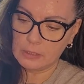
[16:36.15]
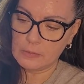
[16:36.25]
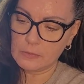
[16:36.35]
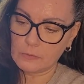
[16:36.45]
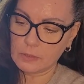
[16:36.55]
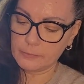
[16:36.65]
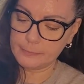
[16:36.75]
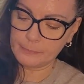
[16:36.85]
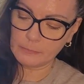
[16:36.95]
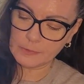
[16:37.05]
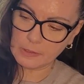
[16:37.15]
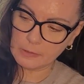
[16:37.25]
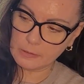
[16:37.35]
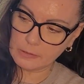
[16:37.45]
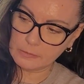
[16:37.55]
So there, it's got
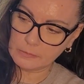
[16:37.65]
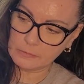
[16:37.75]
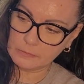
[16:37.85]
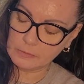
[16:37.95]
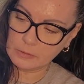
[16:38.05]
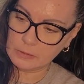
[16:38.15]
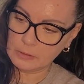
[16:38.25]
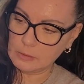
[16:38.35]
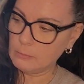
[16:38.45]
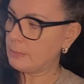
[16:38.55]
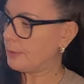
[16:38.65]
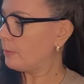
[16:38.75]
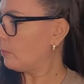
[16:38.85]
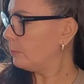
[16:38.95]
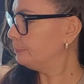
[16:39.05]
a better
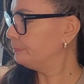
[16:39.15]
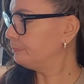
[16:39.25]
home.